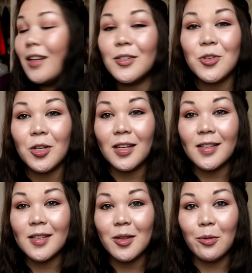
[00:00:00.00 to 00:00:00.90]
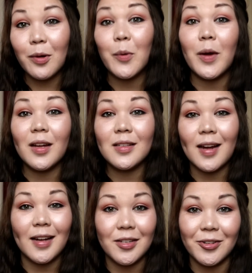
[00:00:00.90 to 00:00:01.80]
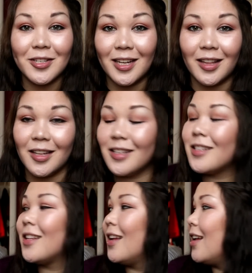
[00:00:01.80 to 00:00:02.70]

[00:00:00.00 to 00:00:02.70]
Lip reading: She is 3 weeks as you're seeing this,